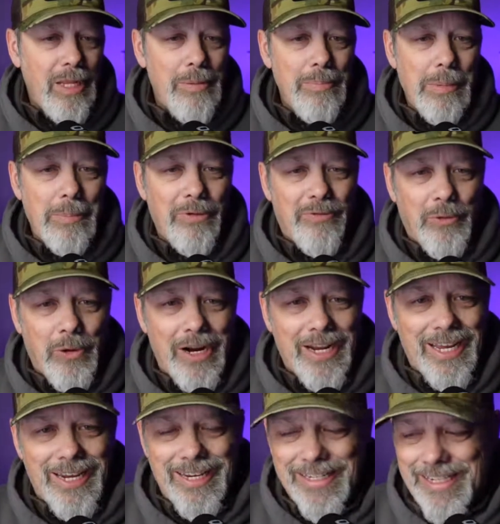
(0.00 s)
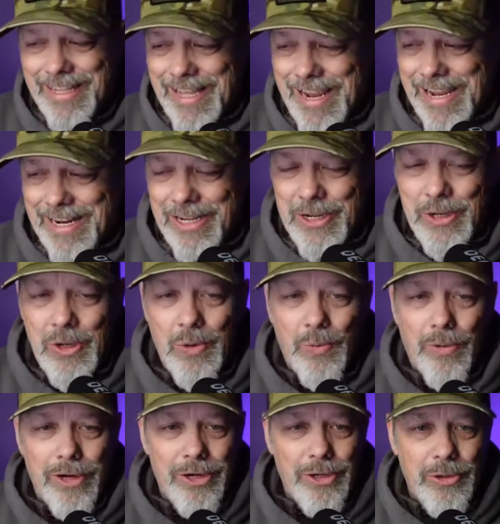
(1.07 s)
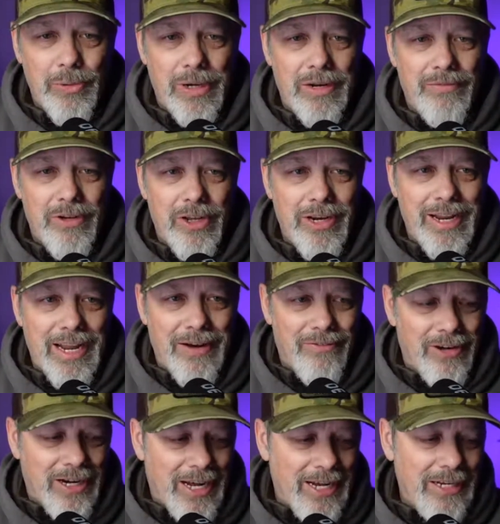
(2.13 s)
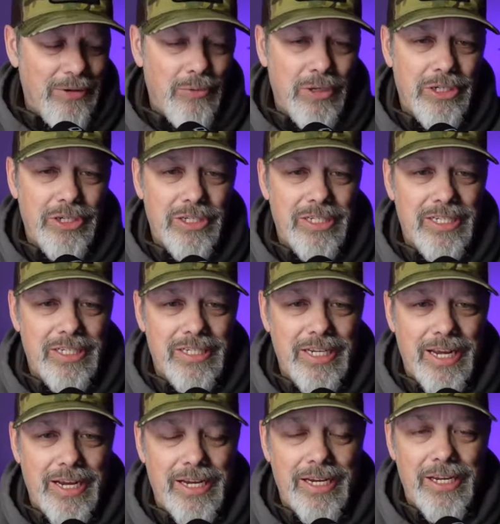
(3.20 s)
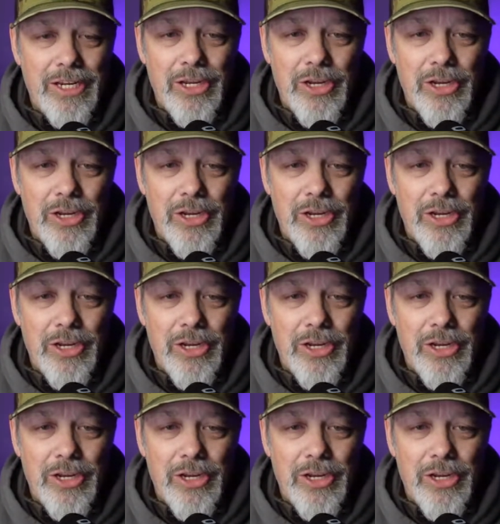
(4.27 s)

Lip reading: But before I get into that, want to do what I've done every night, which is to say,